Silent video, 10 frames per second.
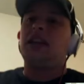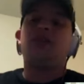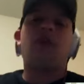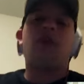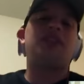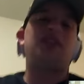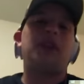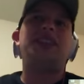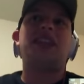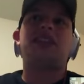As far as the
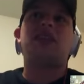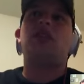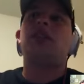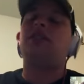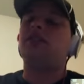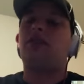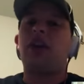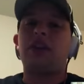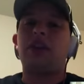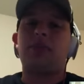Red Sox go, they just
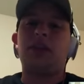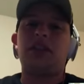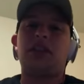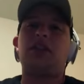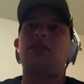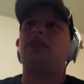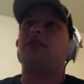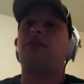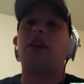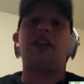fired their pitching coach.
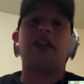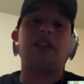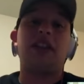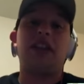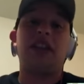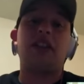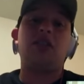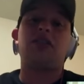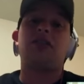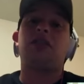They're firing their hitting
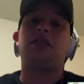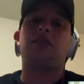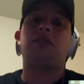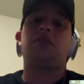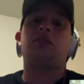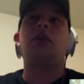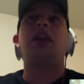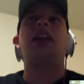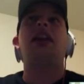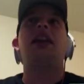coach.
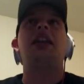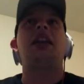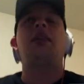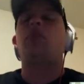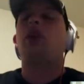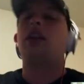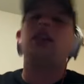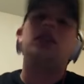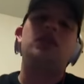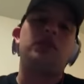They brought
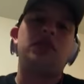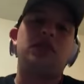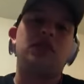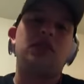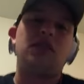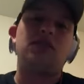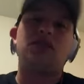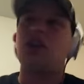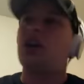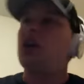in a new pitching
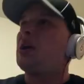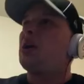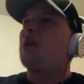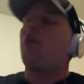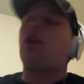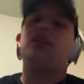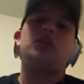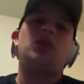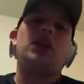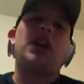coach.
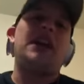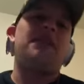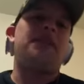Baltimore,